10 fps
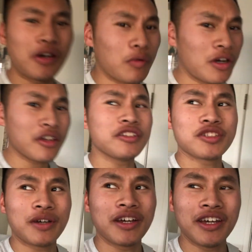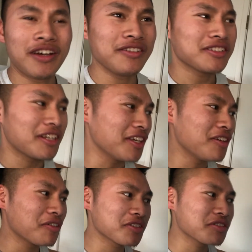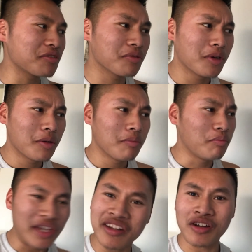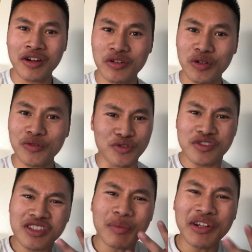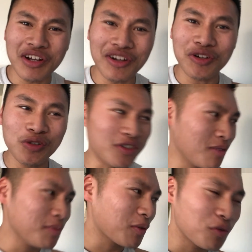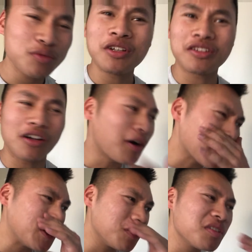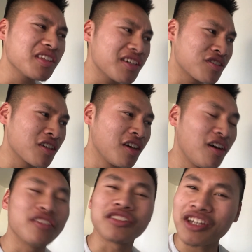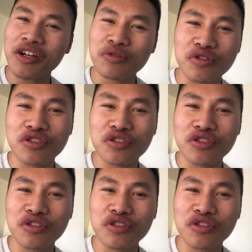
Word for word: I walk into my house and I hear this little bin knock over, just something knock over, and I'm like, where's my dog? You know, he lays on the couch.